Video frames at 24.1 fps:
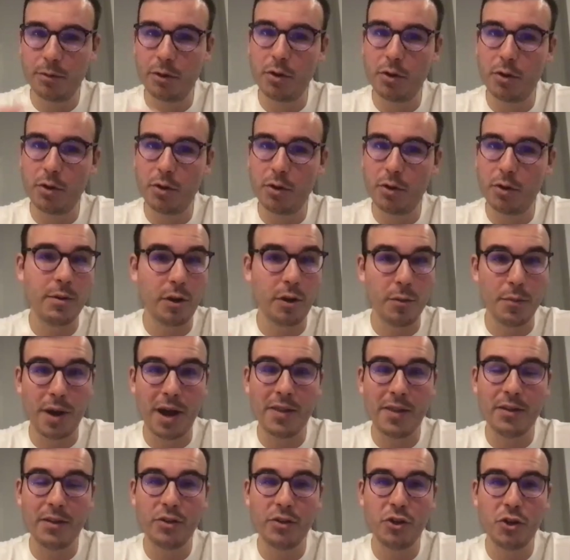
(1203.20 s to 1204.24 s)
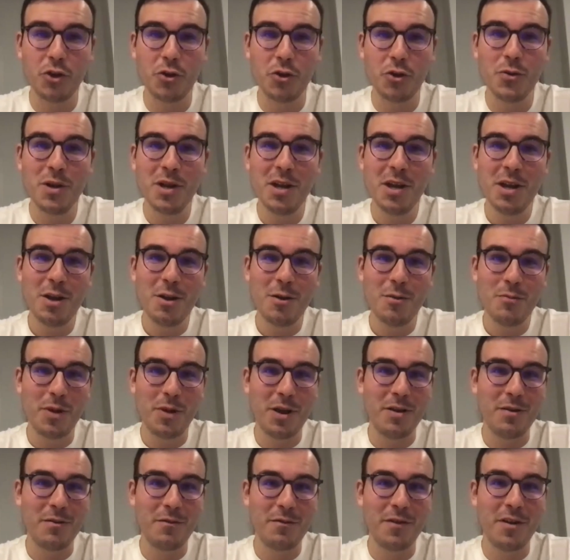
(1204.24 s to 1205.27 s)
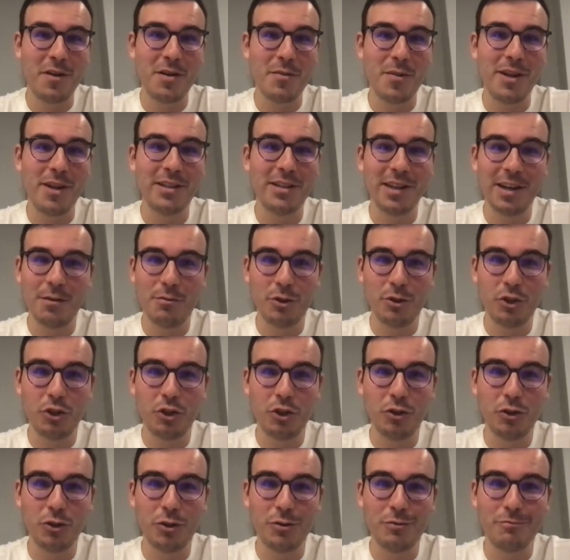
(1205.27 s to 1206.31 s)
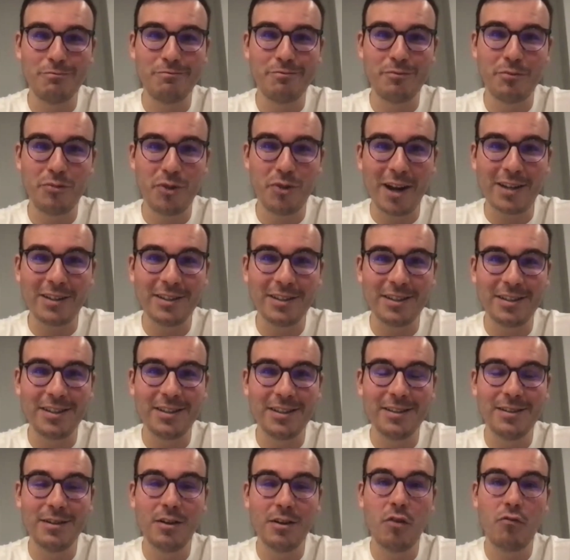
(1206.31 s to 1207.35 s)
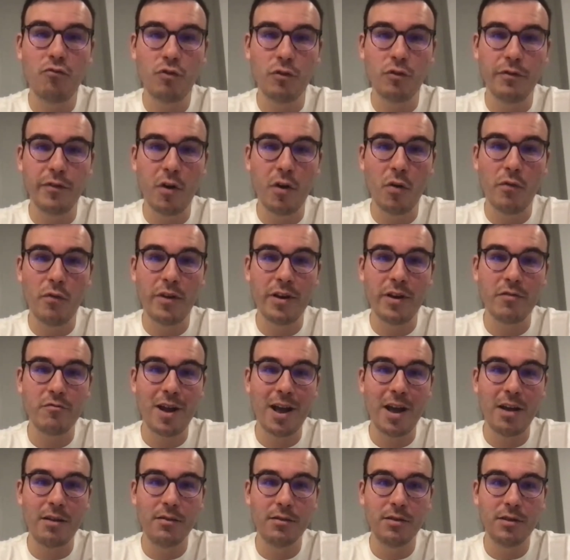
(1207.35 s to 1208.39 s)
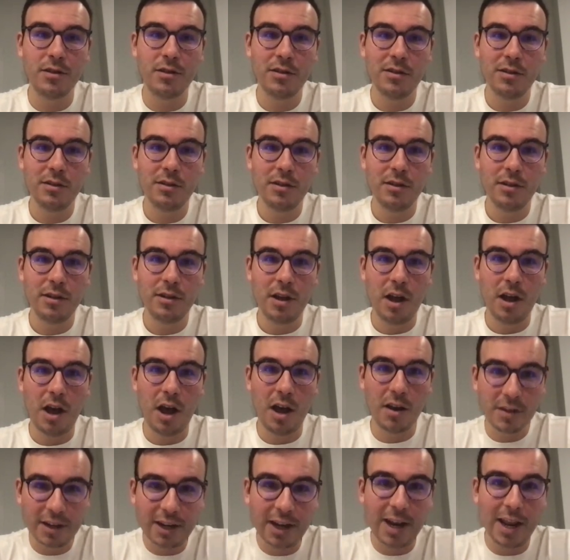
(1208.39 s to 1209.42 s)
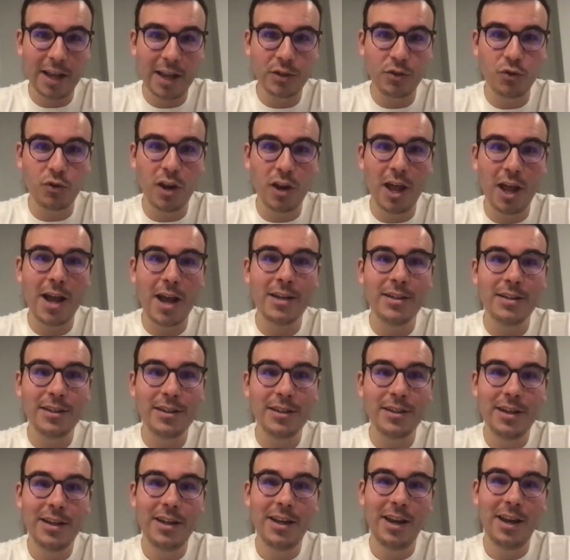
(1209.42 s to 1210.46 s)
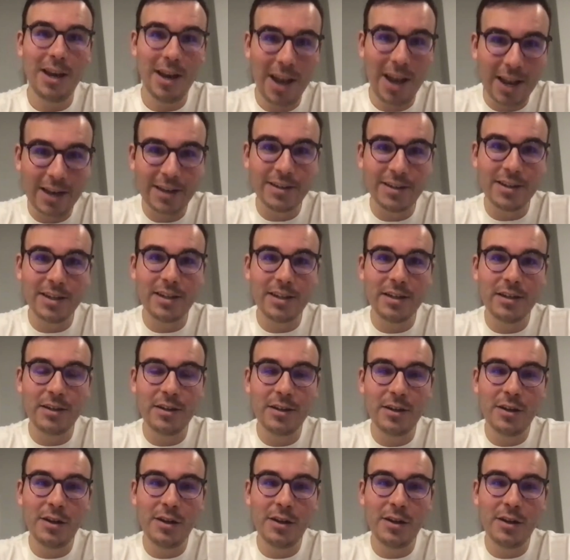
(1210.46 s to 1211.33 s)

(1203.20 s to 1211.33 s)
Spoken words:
combine the two, but fundamentally it was due to practices revolving around under-collateralized lending,